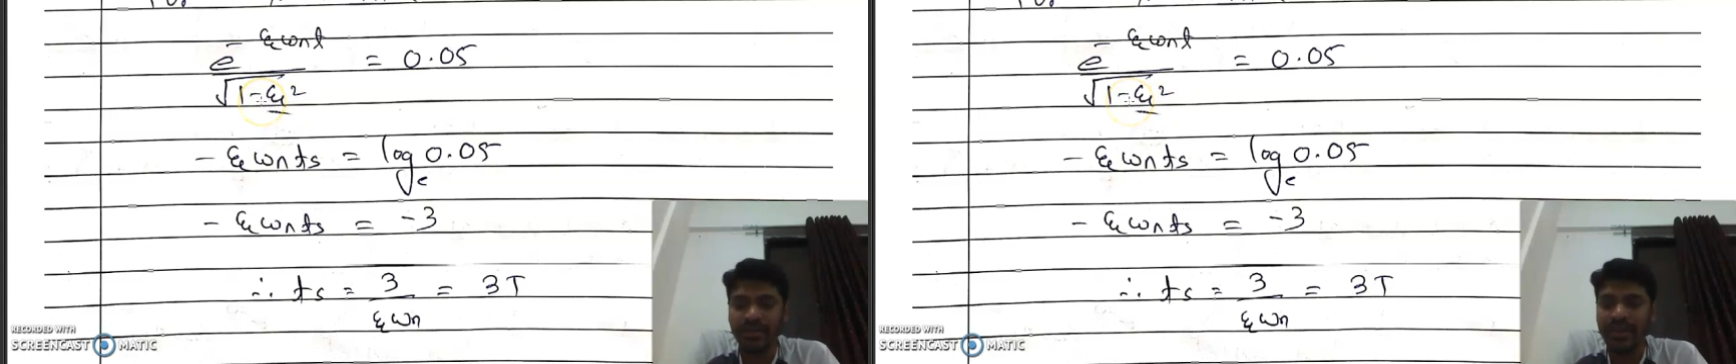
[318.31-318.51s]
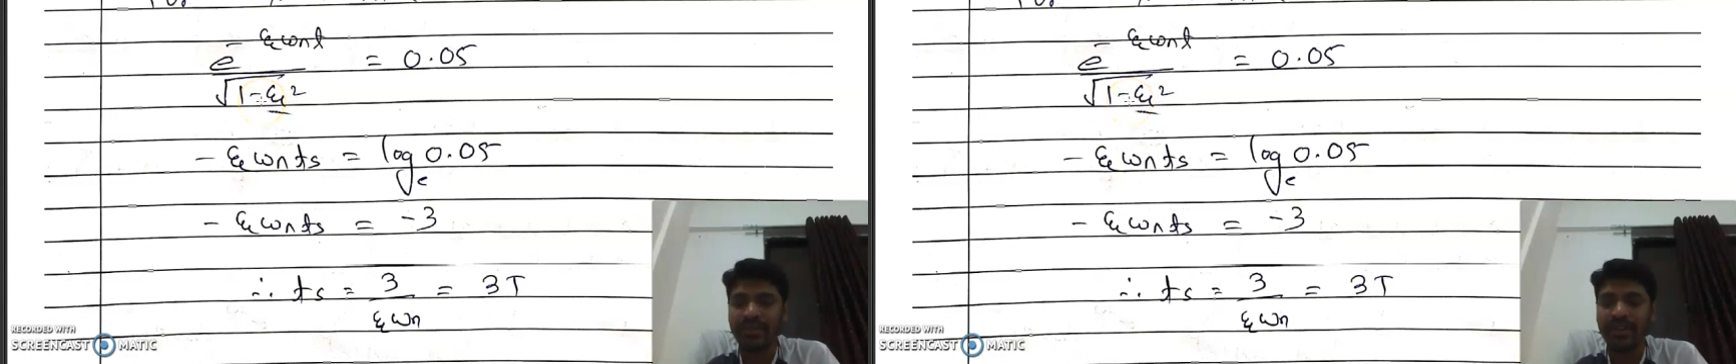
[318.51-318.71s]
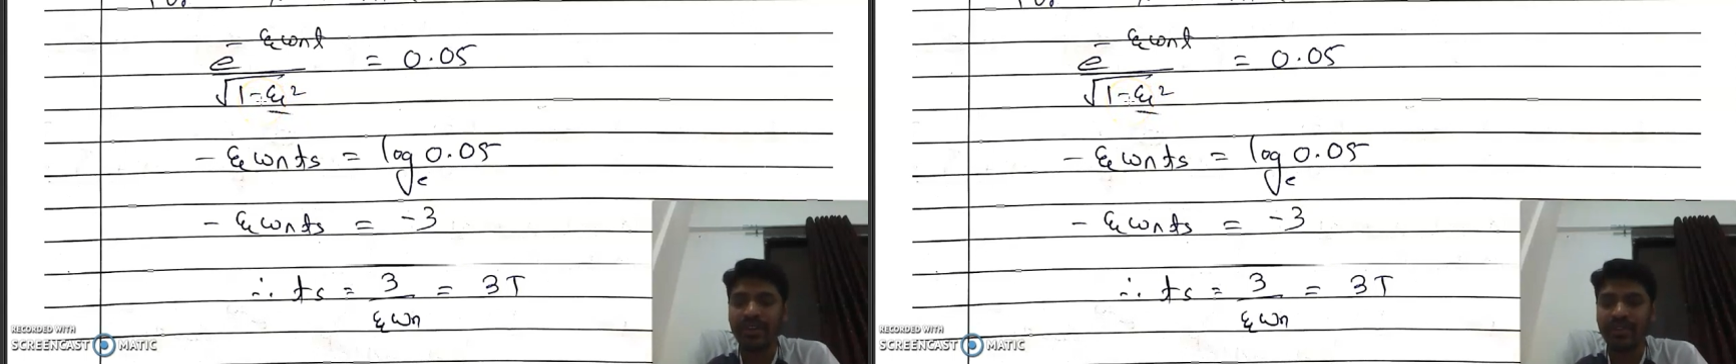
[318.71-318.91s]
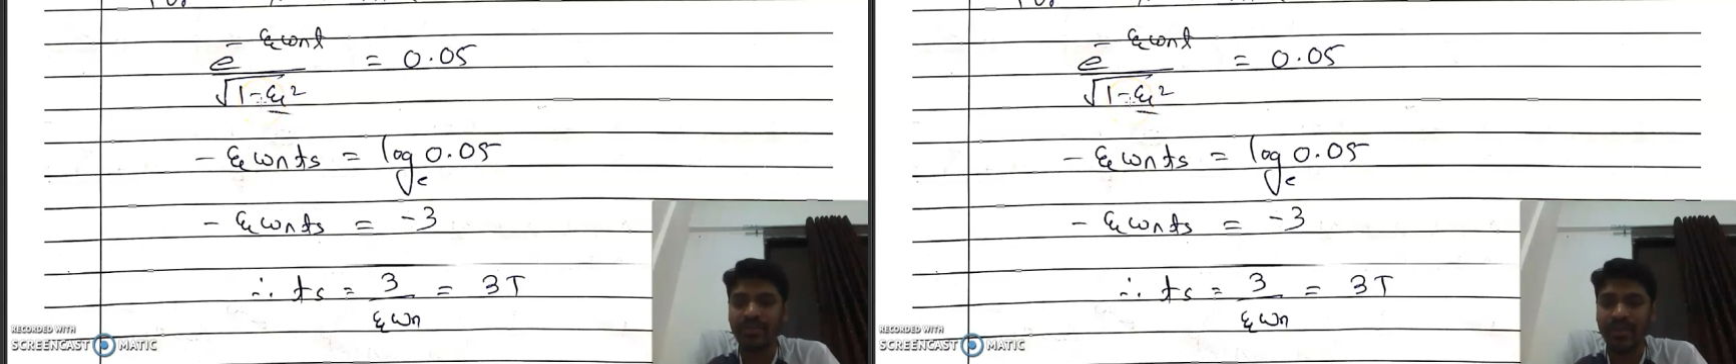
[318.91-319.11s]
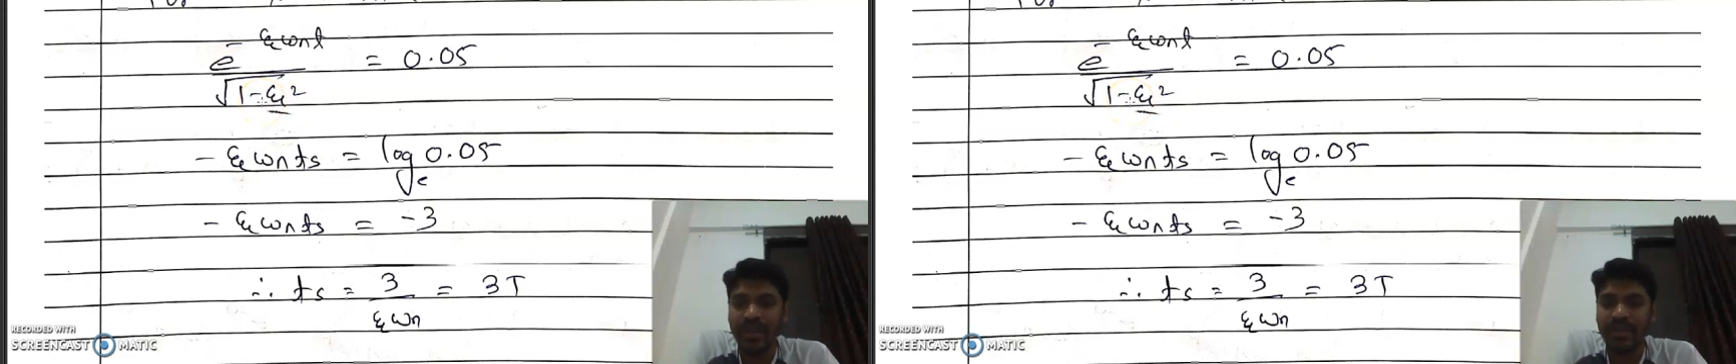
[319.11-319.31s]
in front of
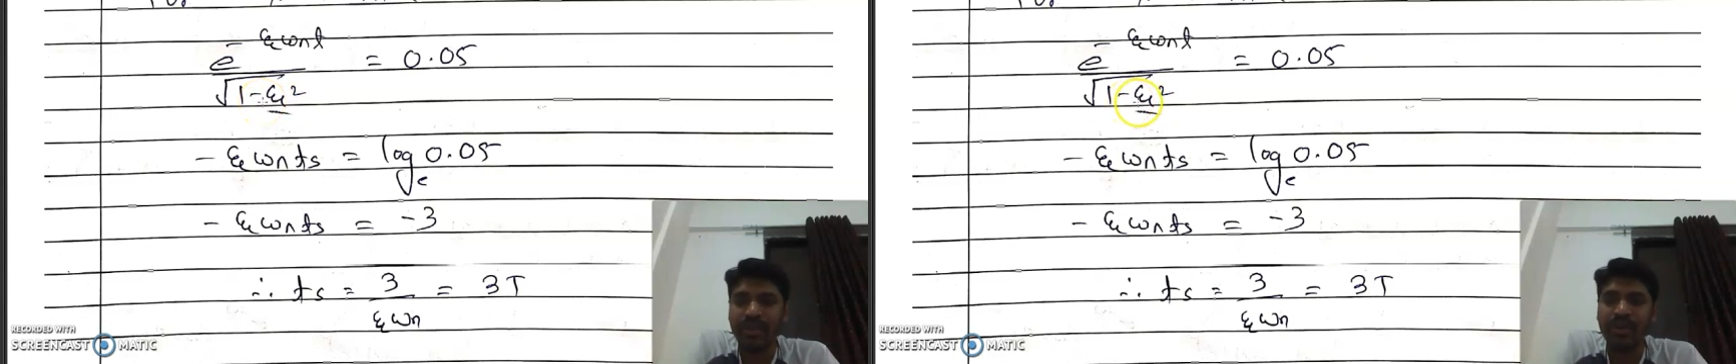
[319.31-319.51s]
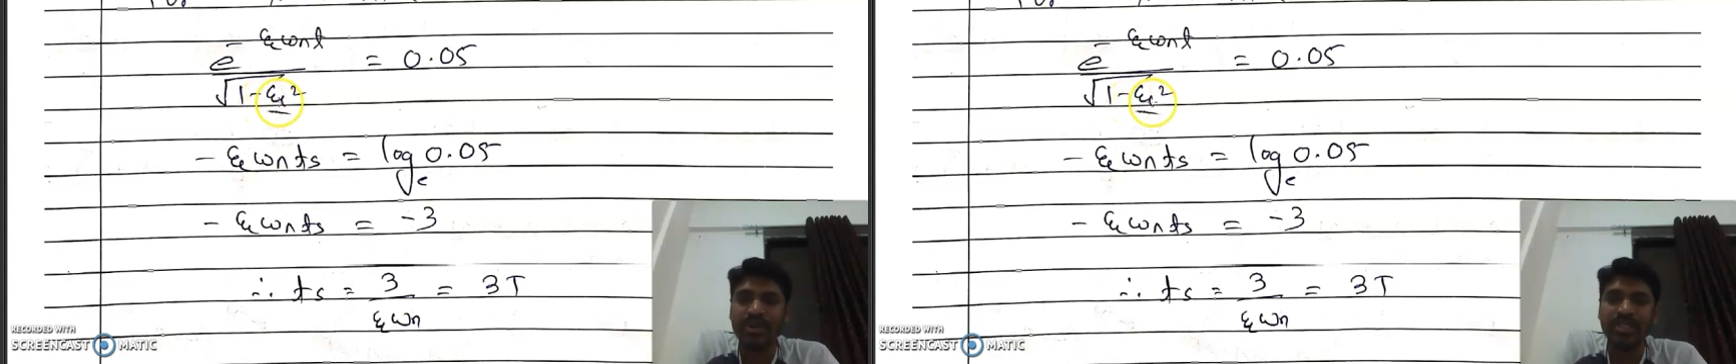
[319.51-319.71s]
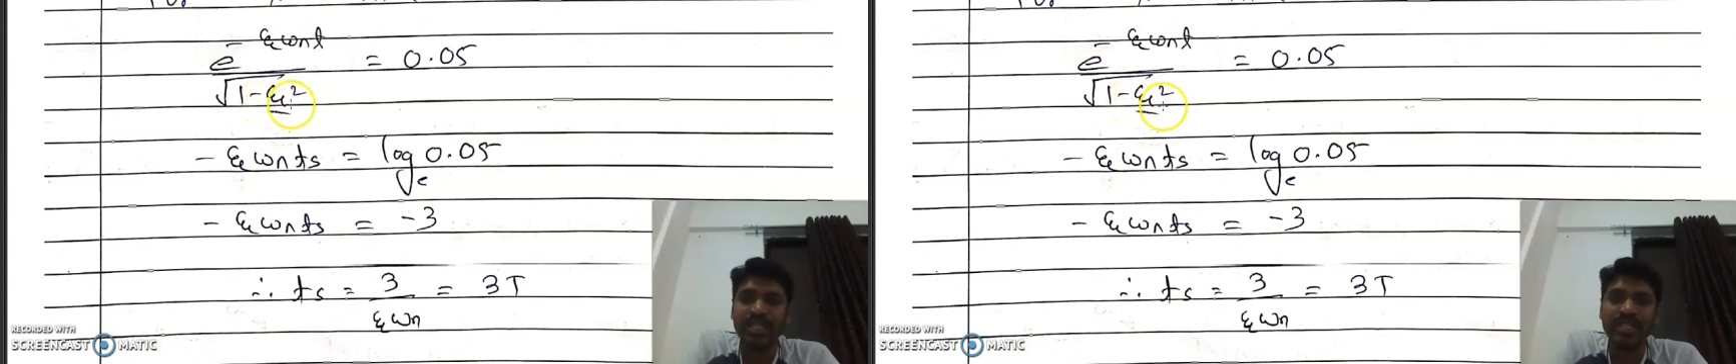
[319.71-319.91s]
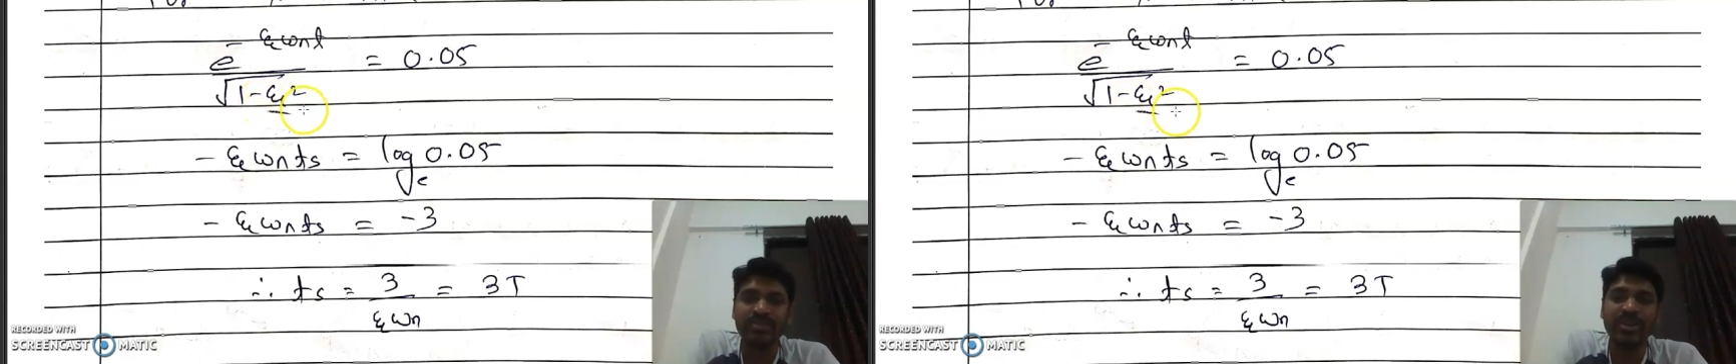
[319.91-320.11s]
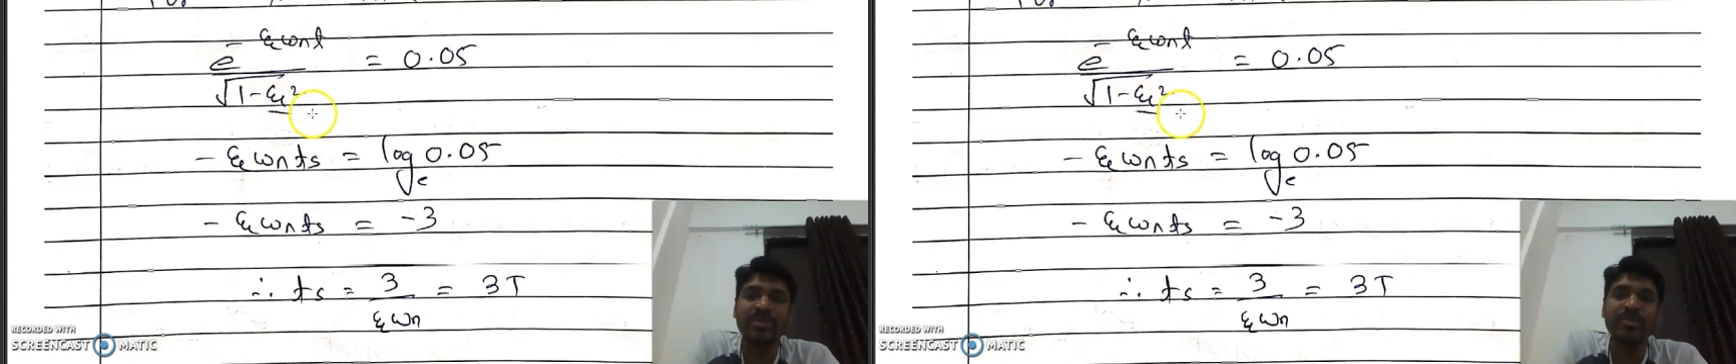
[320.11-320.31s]
1, because zeta
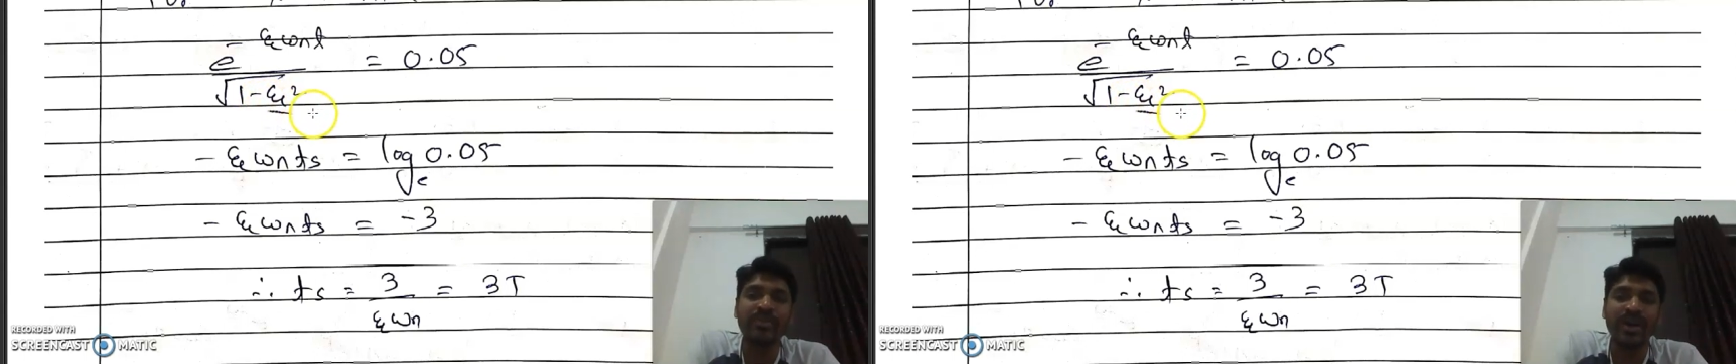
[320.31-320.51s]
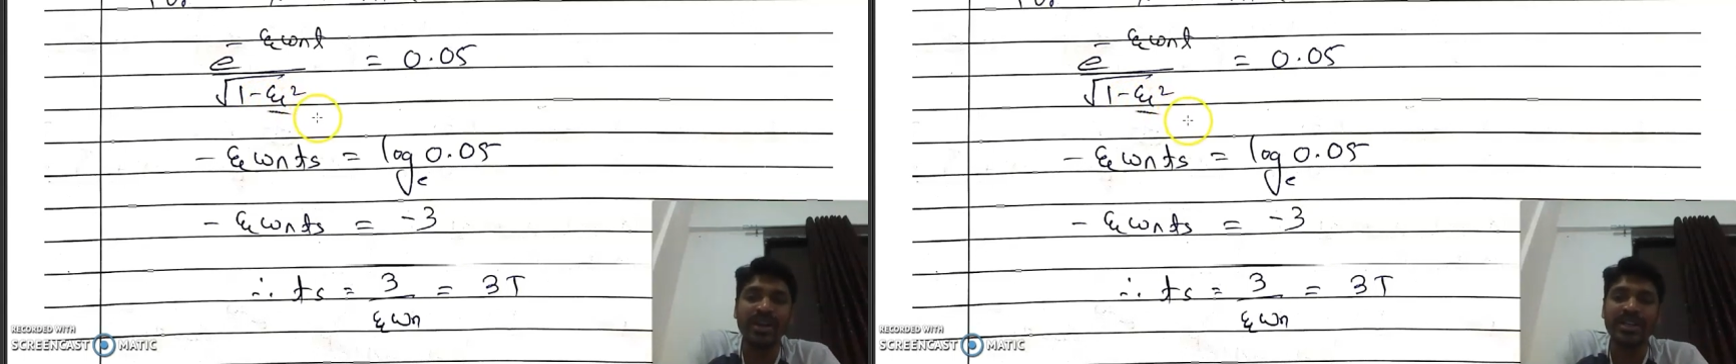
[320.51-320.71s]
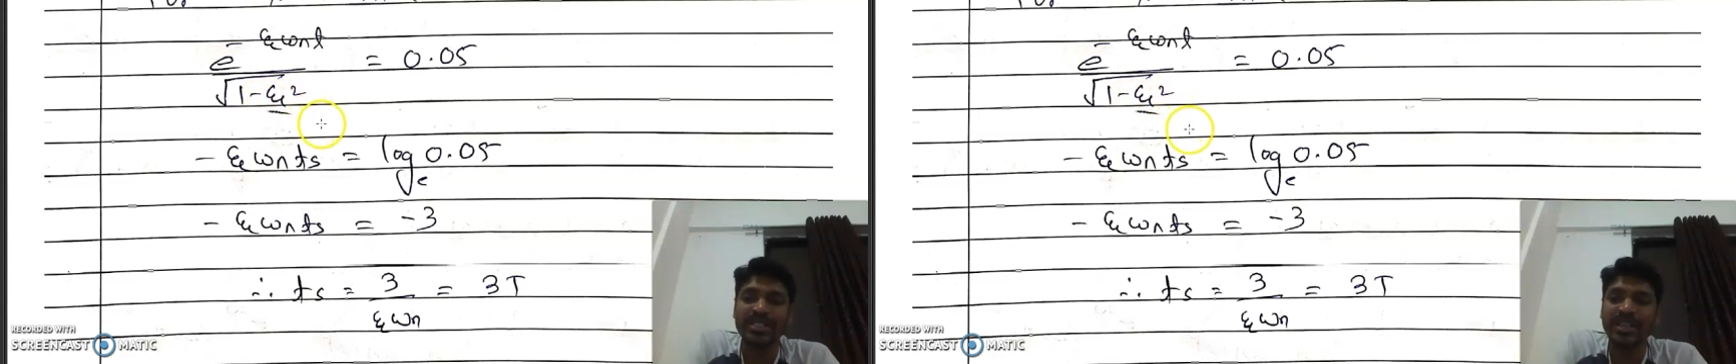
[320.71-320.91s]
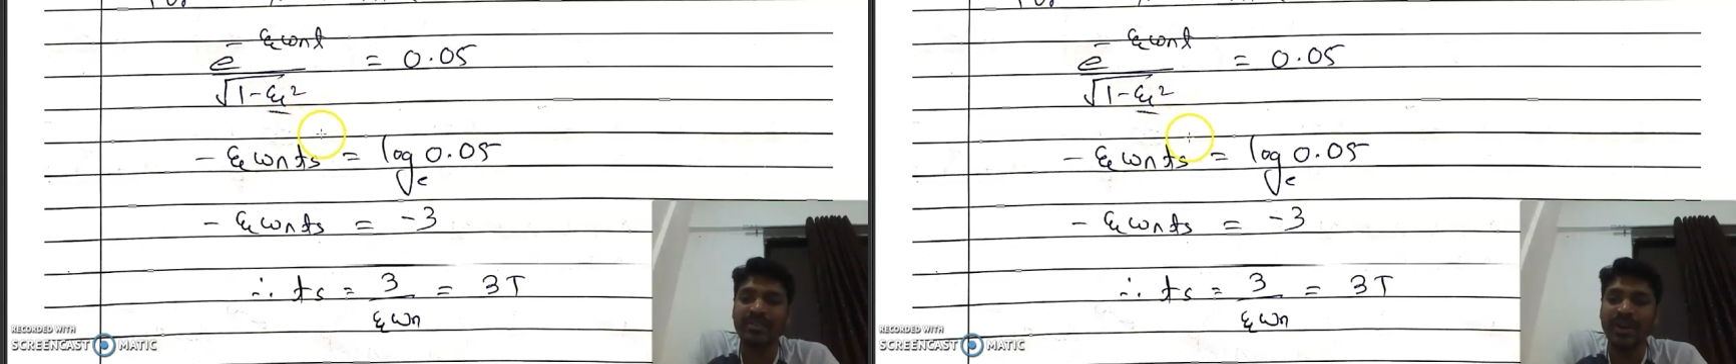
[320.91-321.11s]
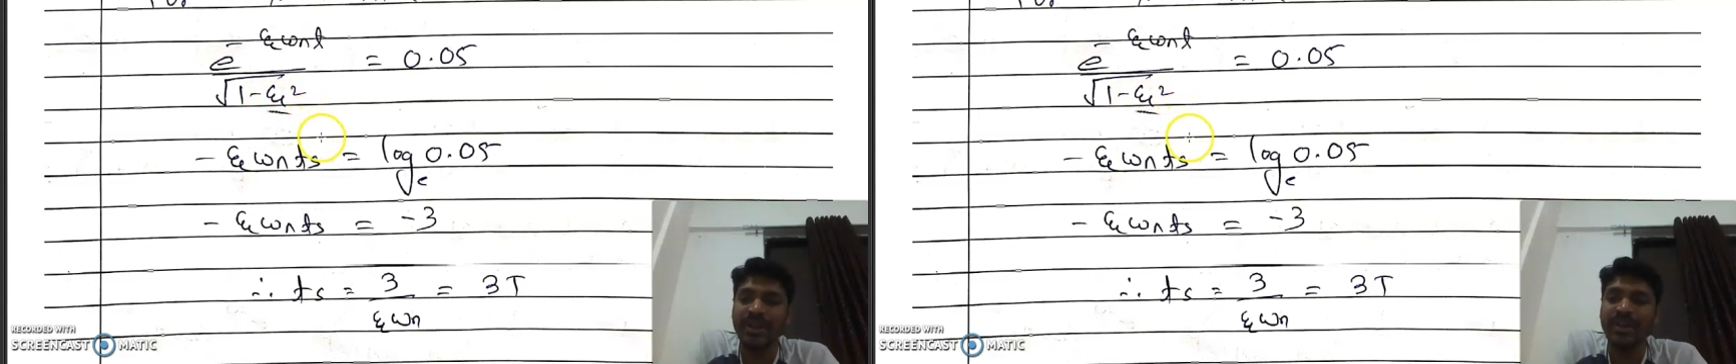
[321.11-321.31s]
square will be far less
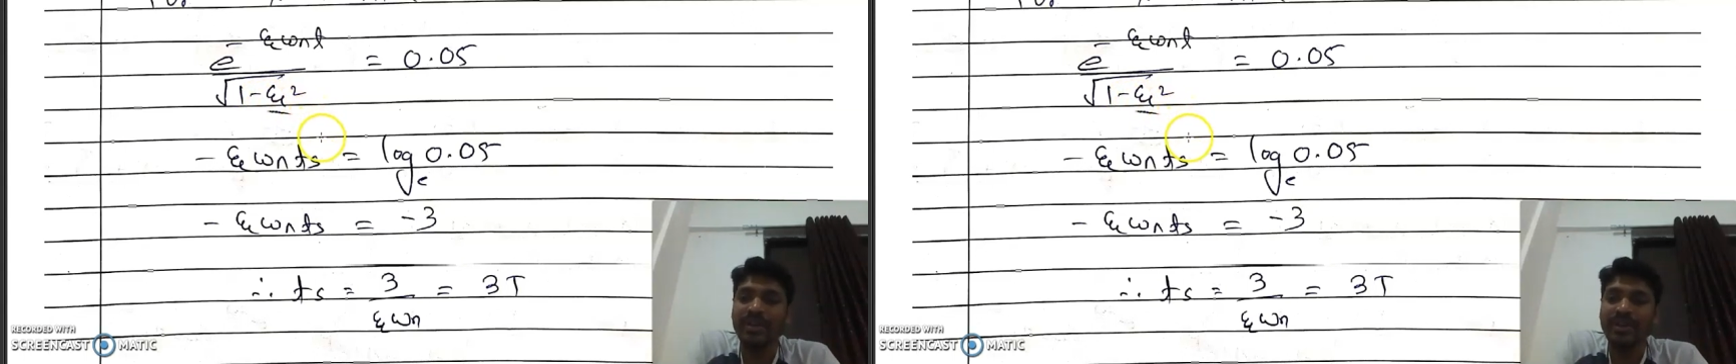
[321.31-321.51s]
than 1,